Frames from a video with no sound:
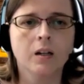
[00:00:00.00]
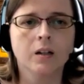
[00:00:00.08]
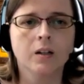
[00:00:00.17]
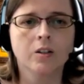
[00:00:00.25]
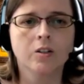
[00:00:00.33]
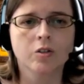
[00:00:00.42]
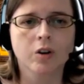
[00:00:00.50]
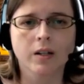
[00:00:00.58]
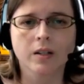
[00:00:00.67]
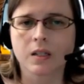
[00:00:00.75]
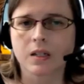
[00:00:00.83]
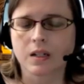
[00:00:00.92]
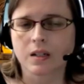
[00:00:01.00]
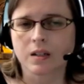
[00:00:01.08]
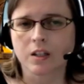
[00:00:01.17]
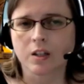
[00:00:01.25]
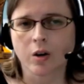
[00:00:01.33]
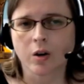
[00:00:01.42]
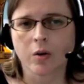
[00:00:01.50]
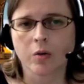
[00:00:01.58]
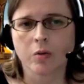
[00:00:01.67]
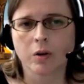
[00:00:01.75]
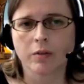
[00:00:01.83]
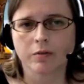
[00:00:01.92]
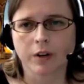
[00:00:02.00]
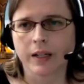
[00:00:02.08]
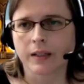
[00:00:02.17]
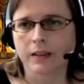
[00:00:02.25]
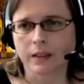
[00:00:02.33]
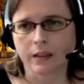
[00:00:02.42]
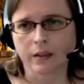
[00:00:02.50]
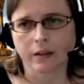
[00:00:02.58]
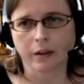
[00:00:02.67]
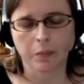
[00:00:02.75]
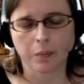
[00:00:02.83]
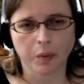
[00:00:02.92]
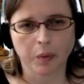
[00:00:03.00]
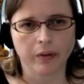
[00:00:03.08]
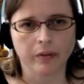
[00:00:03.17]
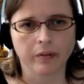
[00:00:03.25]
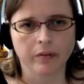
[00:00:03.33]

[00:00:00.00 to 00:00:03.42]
Trust is so vitally important.